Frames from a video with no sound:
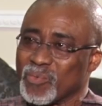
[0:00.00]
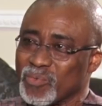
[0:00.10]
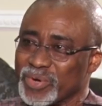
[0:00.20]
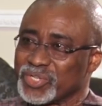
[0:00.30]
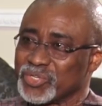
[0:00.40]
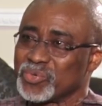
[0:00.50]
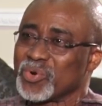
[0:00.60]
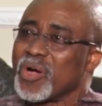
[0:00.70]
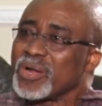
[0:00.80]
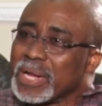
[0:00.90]
which should
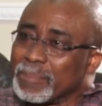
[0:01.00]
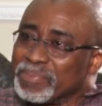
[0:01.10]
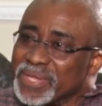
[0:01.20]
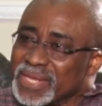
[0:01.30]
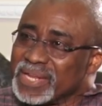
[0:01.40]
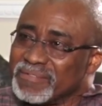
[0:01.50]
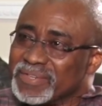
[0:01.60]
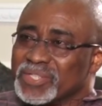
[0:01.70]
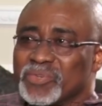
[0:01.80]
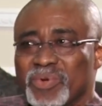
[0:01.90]
underpin
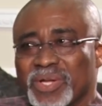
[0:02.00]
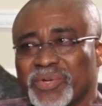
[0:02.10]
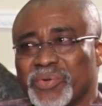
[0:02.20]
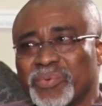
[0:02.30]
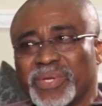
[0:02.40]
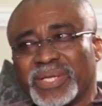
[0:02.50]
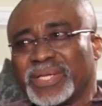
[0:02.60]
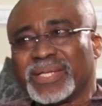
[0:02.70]
everything we're doing,